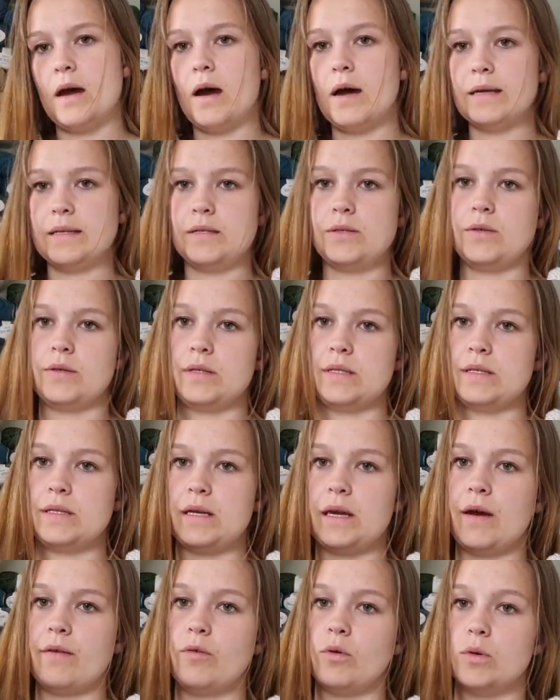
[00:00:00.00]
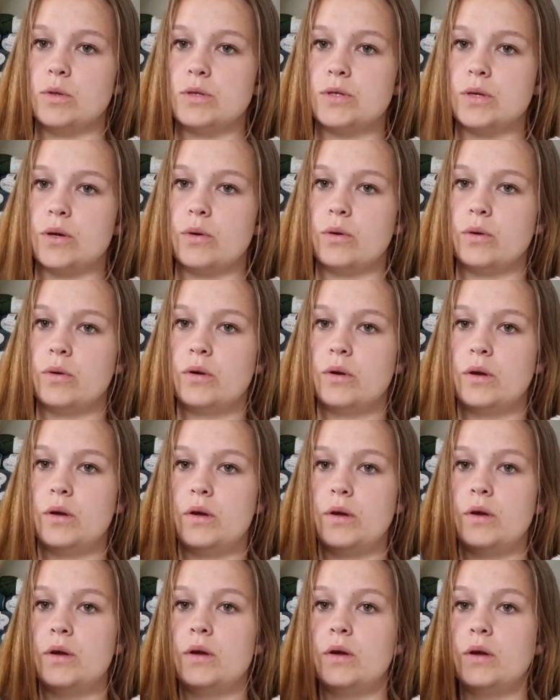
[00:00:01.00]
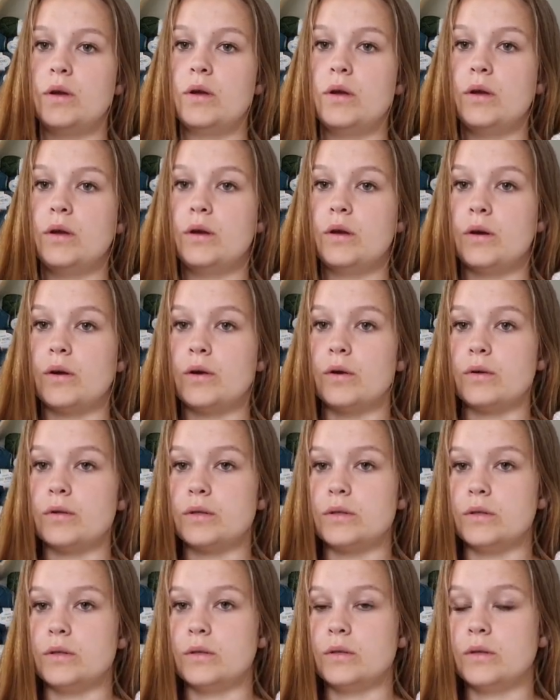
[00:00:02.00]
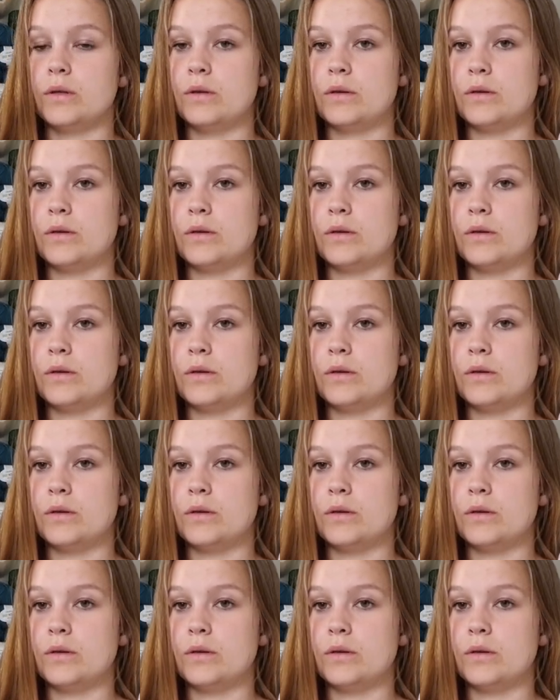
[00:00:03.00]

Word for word: as you can see, I've also gotten